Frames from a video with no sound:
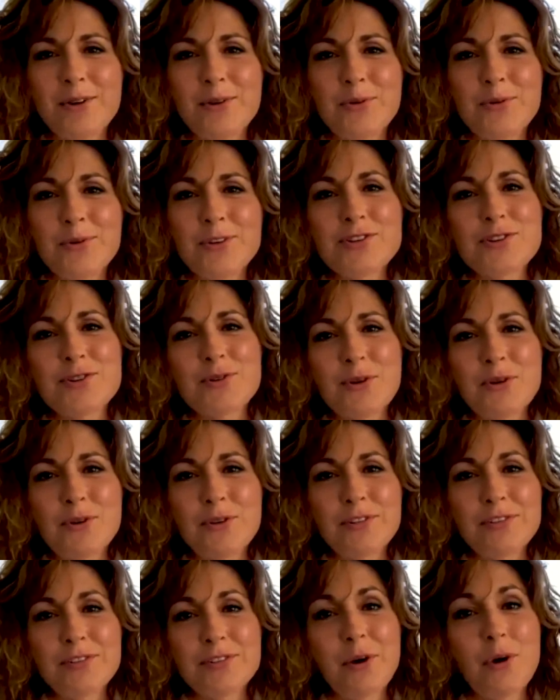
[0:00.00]
wish you
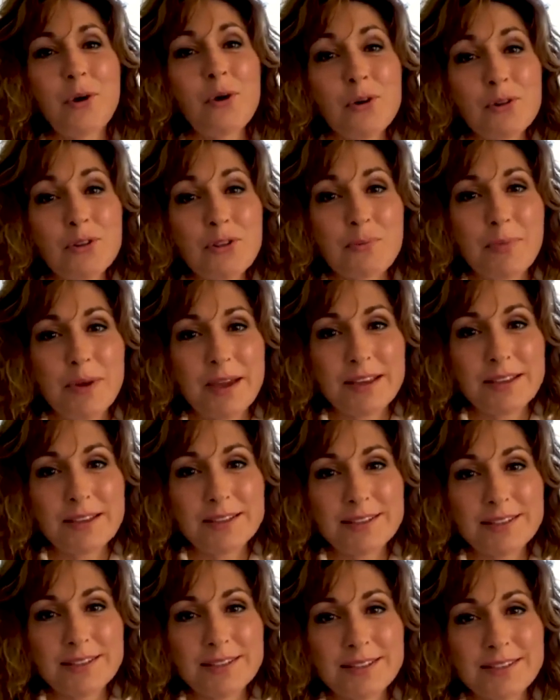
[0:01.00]
all the
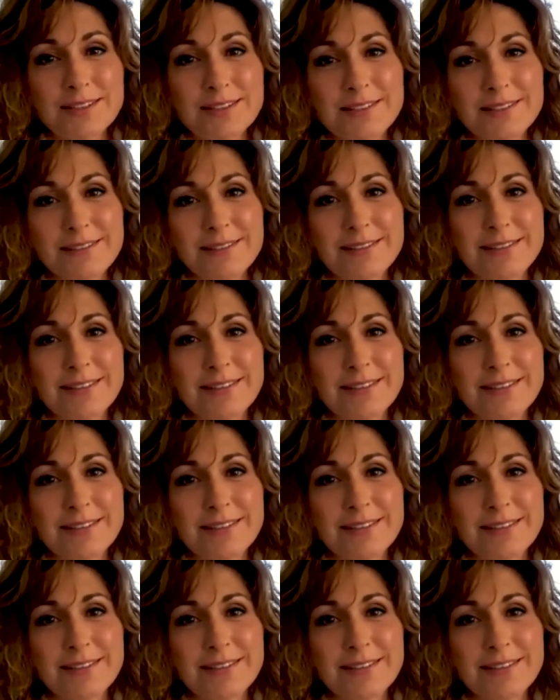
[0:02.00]
best,